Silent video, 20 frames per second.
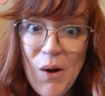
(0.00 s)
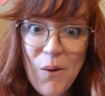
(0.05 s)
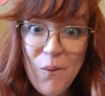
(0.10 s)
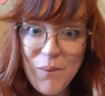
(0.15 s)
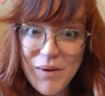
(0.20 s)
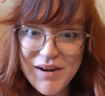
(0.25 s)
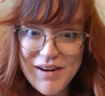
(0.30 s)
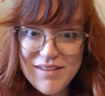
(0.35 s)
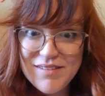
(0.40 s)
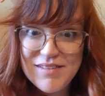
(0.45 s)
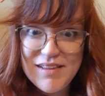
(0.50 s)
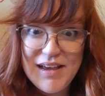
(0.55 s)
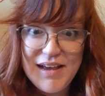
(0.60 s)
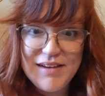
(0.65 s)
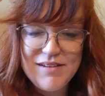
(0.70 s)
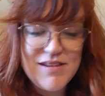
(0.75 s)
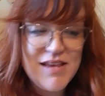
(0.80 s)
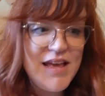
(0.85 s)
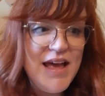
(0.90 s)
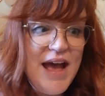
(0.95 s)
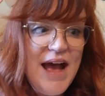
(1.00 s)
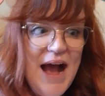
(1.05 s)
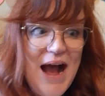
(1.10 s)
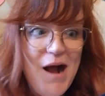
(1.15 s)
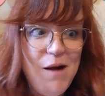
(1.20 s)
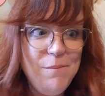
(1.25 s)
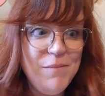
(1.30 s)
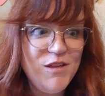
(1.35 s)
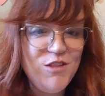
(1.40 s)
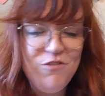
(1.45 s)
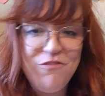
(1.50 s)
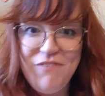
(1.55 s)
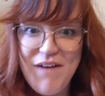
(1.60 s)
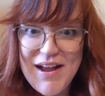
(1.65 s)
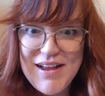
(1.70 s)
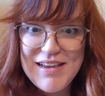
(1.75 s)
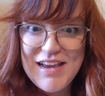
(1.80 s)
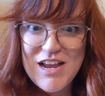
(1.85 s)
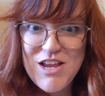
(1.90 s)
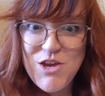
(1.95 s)
What is it? How much
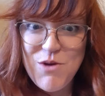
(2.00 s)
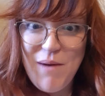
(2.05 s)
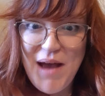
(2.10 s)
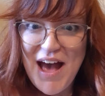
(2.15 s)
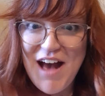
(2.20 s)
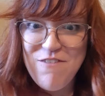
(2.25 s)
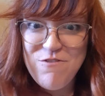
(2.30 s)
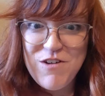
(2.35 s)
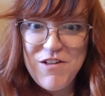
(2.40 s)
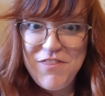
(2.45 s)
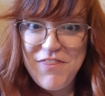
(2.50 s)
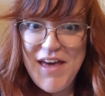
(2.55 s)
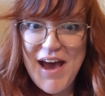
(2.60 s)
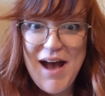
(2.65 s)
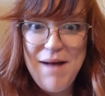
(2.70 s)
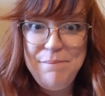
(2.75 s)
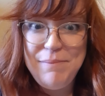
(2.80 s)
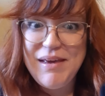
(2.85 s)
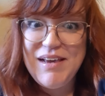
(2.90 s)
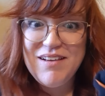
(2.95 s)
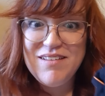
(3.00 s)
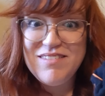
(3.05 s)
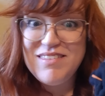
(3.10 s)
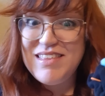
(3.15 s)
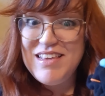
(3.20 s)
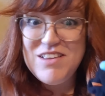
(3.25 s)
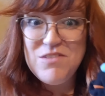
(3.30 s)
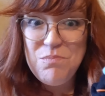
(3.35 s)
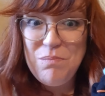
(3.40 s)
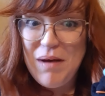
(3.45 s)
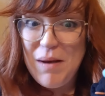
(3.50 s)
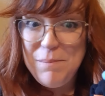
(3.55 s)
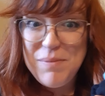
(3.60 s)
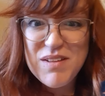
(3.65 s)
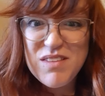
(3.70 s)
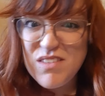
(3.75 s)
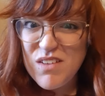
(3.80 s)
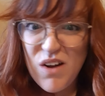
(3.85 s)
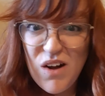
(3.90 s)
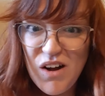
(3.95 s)
fun can you have with that? Because these
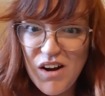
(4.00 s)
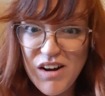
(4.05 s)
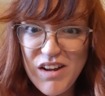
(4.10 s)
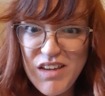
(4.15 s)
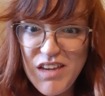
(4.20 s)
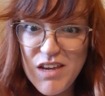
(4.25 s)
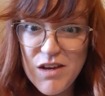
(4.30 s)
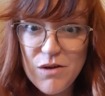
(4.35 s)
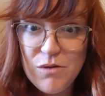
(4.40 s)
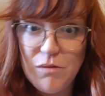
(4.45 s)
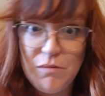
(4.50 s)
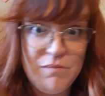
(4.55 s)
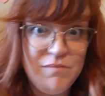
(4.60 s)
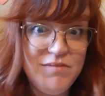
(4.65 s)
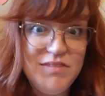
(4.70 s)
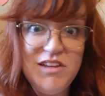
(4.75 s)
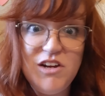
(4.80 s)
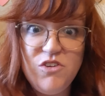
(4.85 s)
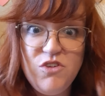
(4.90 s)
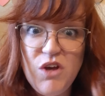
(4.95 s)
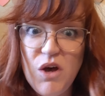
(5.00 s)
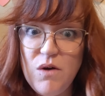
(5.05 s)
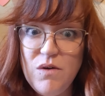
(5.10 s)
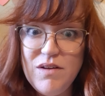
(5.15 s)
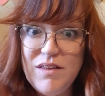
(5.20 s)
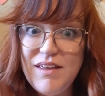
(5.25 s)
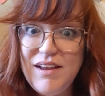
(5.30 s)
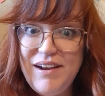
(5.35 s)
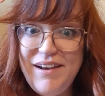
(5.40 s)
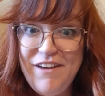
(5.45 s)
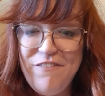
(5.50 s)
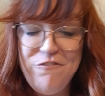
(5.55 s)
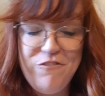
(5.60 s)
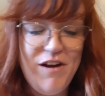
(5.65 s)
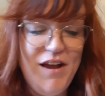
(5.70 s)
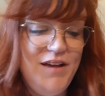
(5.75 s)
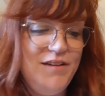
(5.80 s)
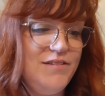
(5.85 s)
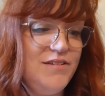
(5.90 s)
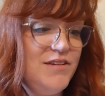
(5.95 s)
puppets aren't you. They're totally
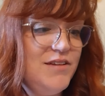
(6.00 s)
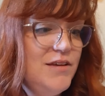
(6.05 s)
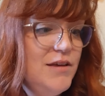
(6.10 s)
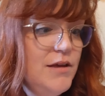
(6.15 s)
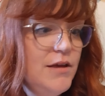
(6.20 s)
different.